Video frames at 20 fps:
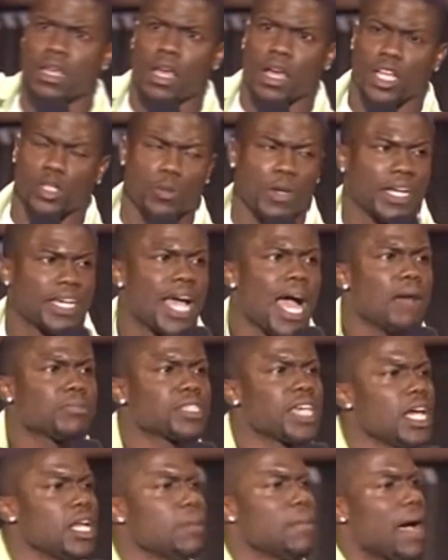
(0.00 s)
Because when the cops
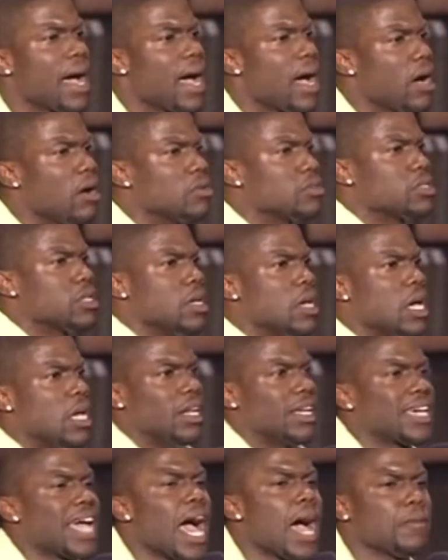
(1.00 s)
came to my house,
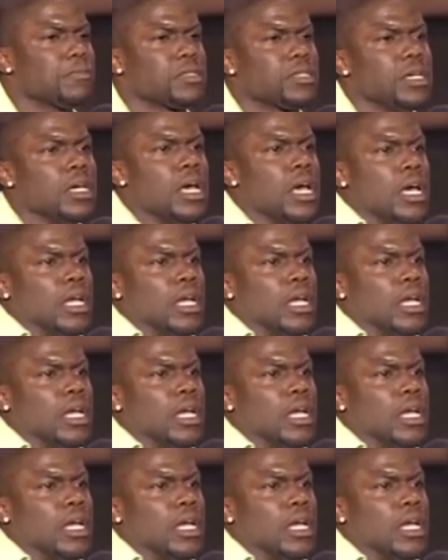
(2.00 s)
the cops,